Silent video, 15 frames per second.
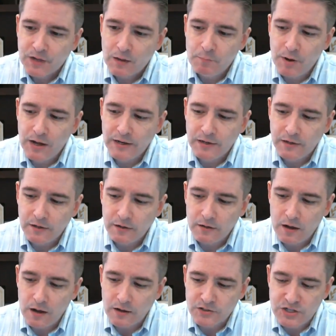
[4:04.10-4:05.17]
But
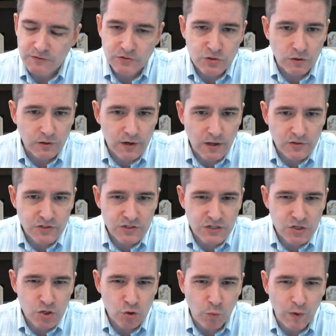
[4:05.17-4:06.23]
Chief Instructor Nelson
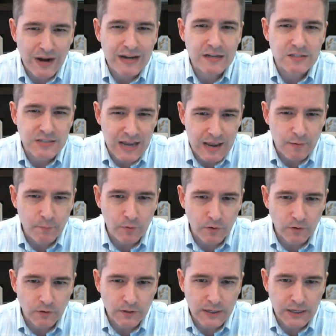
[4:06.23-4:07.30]
is a great
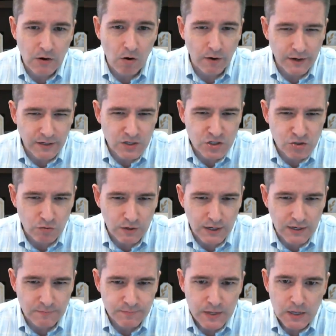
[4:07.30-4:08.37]
example in our
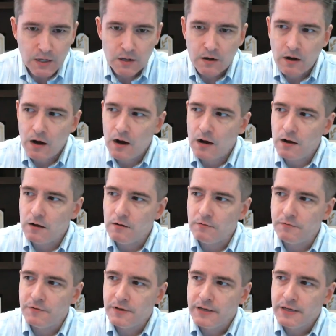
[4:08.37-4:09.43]
industry
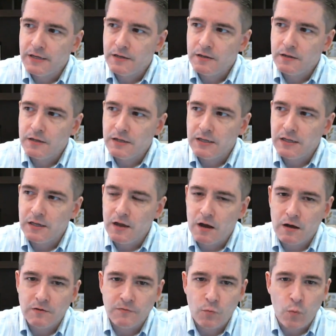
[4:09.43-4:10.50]
of
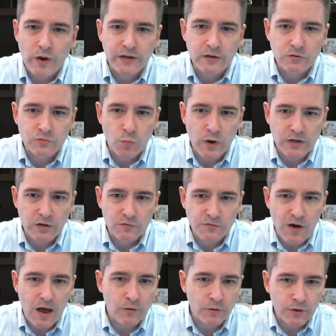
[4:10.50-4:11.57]
when you
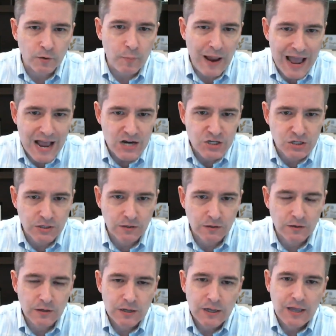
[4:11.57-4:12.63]
follow your
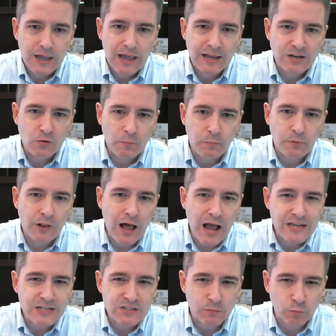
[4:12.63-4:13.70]
passion and you
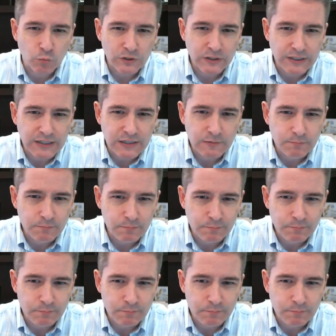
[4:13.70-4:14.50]
apply some really